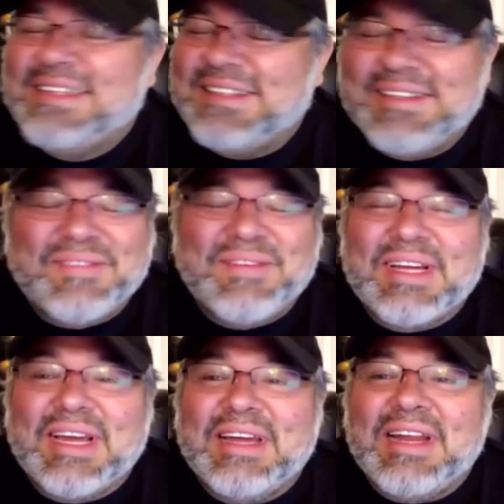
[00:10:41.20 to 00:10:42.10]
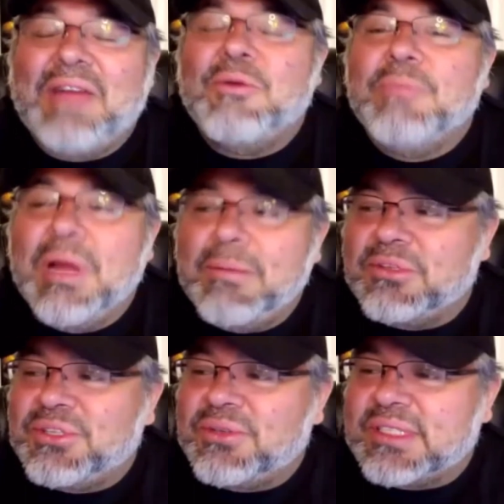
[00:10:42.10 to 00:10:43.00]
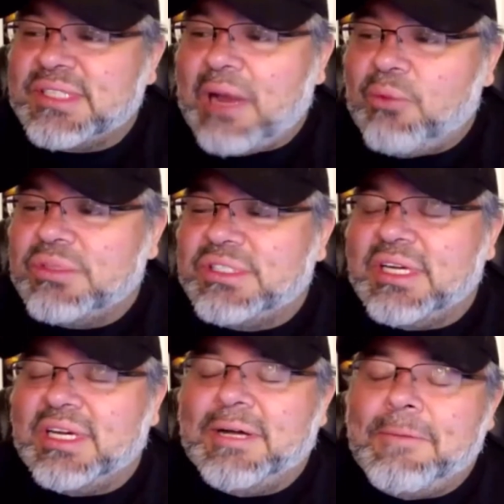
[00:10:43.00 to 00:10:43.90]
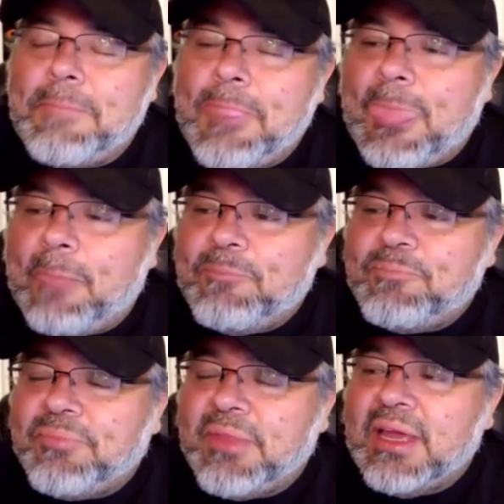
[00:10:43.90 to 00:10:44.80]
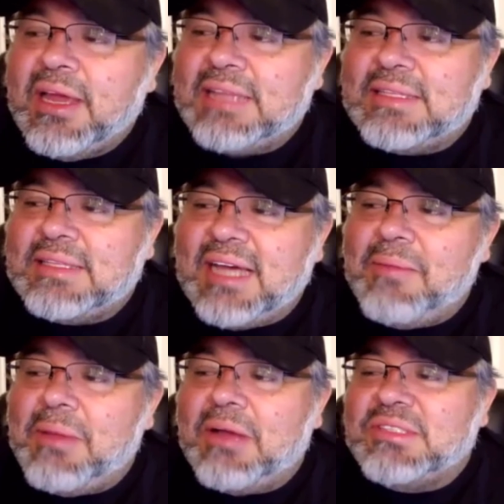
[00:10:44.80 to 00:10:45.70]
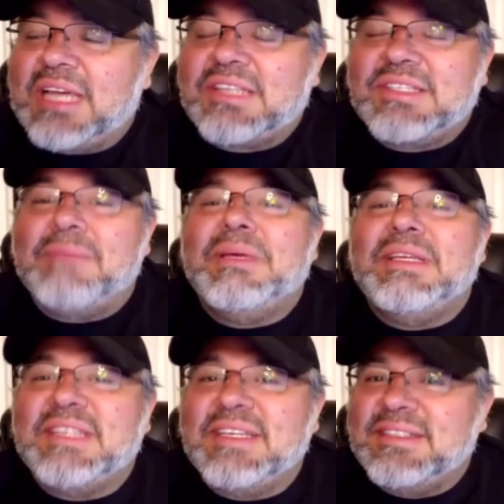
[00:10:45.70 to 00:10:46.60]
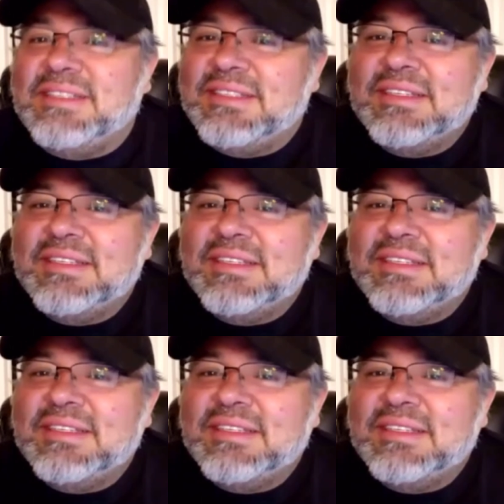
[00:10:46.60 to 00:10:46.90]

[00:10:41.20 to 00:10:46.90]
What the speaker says: Oh, my God. I remember too, because I was at the time I was actually at BT's.